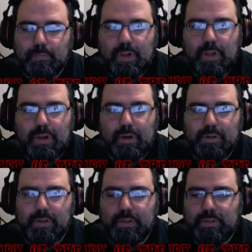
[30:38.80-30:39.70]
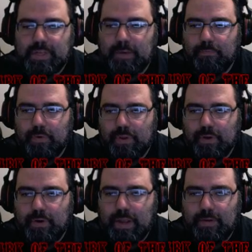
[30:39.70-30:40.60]
clerics in this game really
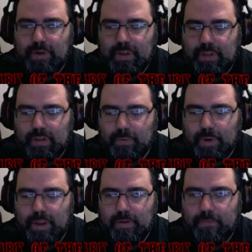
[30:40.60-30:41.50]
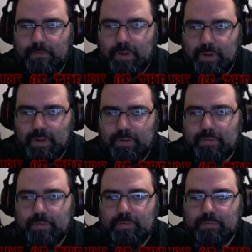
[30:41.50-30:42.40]
don't have anything in the way of uh,
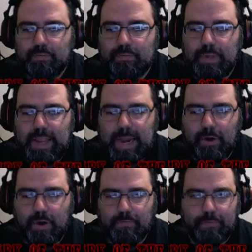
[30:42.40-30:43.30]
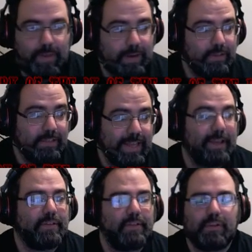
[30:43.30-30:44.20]
area of effect
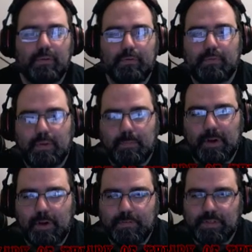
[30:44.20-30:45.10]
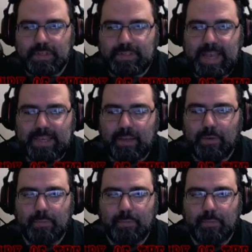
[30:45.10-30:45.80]
attacks, so you're better off just attacking with